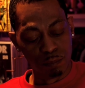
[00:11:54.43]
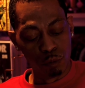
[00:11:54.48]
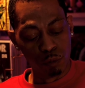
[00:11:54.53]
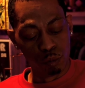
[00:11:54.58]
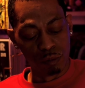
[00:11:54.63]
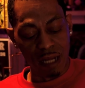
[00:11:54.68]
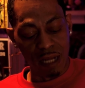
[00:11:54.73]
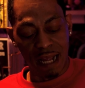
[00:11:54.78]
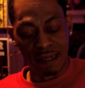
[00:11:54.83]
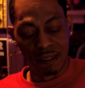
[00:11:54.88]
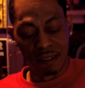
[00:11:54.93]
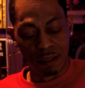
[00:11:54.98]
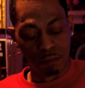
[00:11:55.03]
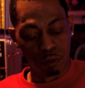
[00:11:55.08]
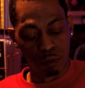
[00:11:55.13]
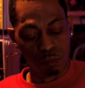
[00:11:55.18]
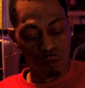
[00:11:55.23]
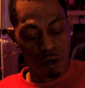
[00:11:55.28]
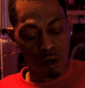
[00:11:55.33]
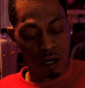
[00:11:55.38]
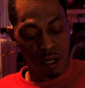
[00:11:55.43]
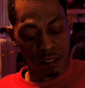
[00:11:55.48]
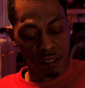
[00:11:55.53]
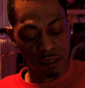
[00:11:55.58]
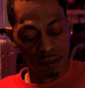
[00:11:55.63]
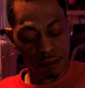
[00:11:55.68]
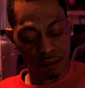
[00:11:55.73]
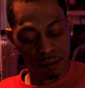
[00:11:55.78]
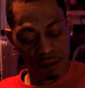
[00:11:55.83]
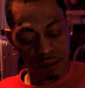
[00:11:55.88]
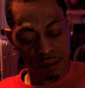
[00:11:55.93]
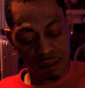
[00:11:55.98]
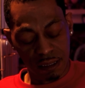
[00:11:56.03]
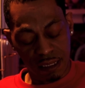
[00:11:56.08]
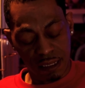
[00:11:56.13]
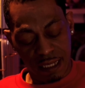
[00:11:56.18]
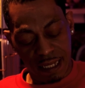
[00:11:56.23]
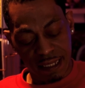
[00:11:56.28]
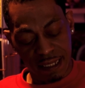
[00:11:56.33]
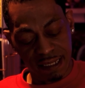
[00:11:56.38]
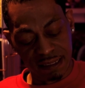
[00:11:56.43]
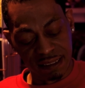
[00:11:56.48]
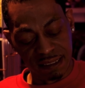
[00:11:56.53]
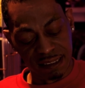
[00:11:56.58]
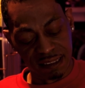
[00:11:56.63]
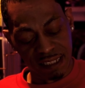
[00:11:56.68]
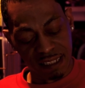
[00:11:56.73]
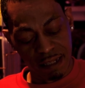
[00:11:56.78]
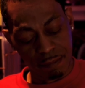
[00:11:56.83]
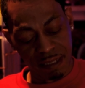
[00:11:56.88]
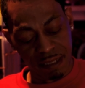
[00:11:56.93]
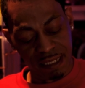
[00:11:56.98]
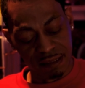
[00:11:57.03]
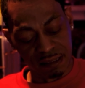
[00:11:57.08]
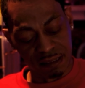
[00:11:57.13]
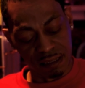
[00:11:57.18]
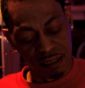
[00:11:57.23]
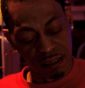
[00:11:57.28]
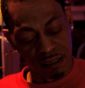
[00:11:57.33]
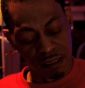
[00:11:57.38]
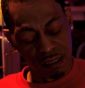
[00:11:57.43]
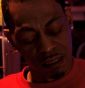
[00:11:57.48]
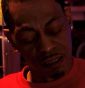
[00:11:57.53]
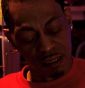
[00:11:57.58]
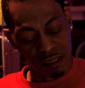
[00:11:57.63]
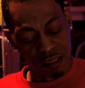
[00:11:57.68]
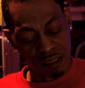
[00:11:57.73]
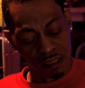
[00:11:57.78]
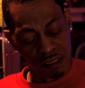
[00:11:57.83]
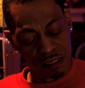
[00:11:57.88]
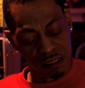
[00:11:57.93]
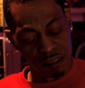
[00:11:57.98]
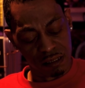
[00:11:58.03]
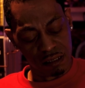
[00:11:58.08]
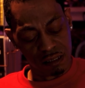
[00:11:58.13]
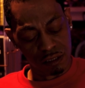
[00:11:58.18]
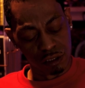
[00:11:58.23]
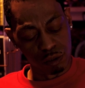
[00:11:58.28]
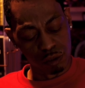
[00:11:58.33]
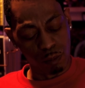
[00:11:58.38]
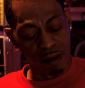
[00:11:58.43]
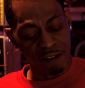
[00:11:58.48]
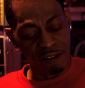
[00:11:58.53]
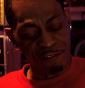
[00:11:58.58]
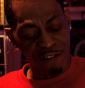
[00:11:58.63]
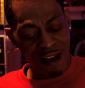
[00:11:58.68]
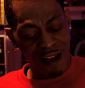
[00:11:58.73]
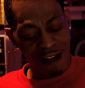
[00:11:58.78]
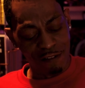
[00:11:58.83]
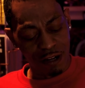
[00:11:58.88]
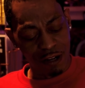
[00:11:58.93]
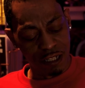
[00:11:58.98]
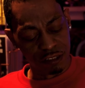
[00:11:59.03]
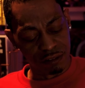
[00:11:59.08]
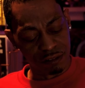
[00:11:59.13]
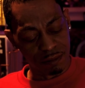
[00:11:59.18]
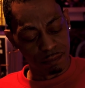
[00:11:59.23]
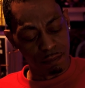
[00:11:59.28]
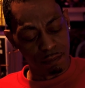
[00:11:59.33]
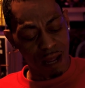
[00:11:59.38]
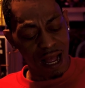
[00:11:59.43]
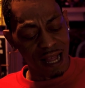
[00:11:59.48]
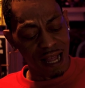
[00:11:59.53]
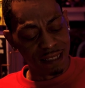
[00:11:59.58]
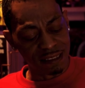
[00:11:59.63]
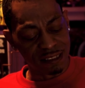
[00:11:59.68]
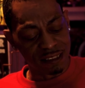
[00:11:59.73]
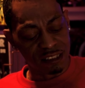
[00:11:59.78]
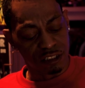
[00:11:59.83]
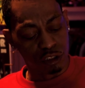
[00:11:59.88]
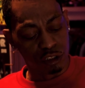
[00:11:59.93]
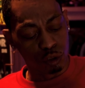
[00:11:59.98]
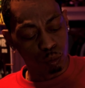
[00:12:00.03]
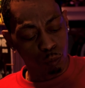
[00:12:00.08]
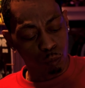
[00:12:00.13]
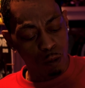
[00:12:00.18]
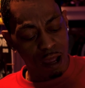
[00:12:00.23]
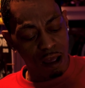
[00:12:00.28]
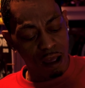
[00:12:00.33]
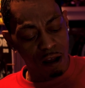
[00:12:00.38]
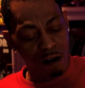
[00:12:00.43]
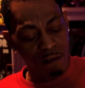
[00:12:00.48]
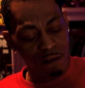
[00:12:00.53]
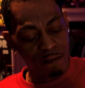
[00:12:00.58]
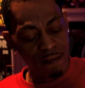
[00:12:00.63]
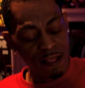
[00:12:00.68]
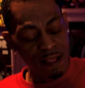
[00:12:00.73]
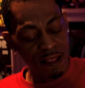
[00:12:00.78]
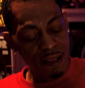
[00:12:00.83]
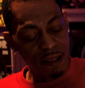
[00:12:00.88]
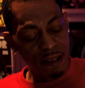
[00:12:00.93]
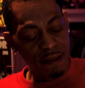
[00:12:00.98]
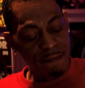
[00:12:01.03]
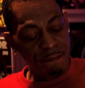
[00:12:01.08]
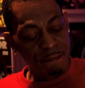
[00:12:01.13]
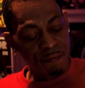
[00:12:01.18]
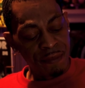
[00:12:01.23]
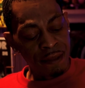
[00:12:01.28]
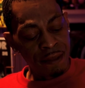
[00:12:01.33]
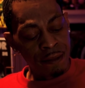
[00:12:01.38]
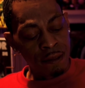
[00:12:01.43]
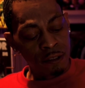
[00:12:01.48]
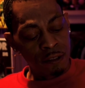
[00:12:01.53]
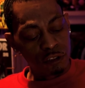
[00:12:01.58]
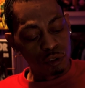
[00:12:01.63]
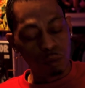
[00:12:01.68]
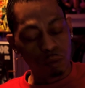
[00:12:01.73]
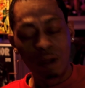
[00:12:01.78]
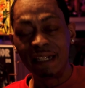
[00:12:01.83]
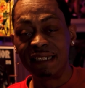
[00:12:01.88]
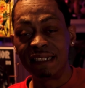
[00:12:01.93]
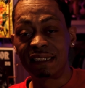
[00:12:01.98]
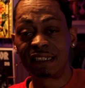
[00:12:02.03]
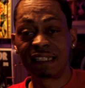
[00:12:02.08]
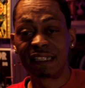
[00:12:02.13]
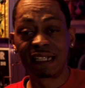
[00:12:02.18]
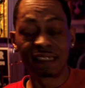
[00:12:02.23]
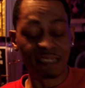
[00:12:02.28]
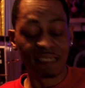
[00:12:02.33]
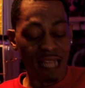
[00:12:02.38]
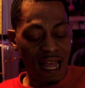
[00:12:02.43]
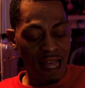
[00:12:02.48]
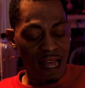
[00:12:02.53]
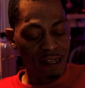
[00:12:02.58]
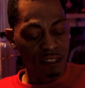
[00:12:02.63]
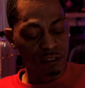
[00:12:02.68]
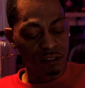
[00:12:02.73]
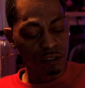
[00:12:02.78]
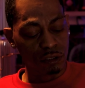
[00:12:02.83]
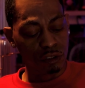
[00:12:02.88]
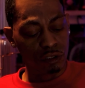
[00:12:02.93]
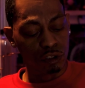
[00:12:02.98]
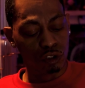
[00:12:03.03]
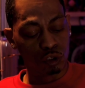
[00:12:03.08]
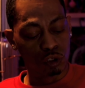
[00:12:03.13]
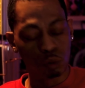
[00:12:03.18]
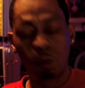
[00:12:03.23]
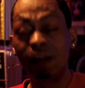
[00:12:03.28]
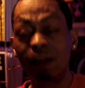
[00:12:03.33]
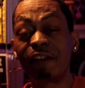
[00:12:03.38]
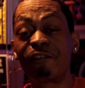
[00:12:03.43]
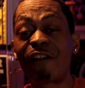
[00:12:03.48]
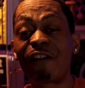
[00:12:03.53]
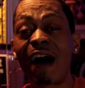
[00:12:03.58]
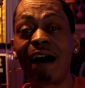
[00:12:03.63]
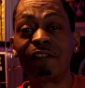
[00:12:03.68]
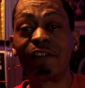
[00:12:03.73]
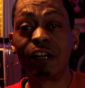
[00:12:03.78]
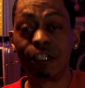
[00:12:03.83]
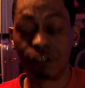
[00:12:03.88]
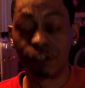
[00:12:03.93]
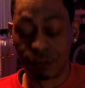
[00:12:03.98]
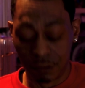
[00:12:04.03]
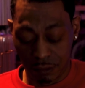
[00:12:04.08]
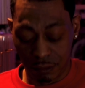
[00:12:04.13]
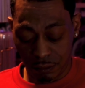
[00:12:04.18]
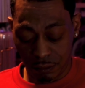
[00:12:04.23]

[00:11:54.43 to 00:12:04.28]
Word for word: Moon Knight number one. And this is limited to uh, 2,500. Mines is 12. 26 out of 2,500.